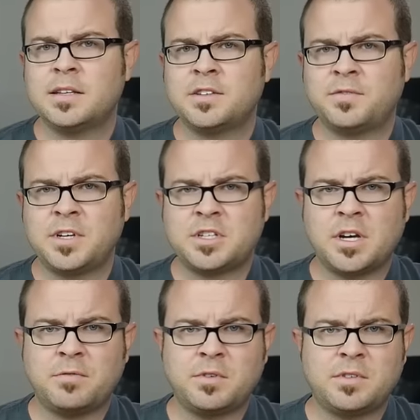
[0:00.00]
let's finish
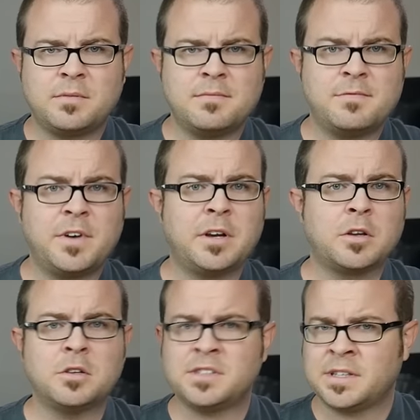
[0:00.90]
off with some final
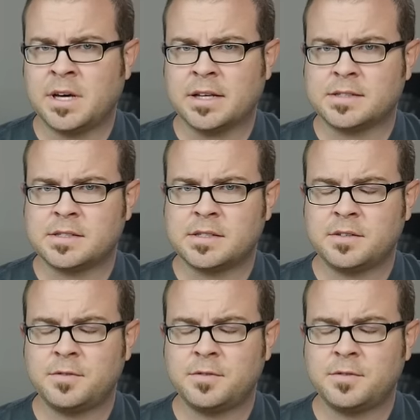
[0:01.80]
closing thoughts.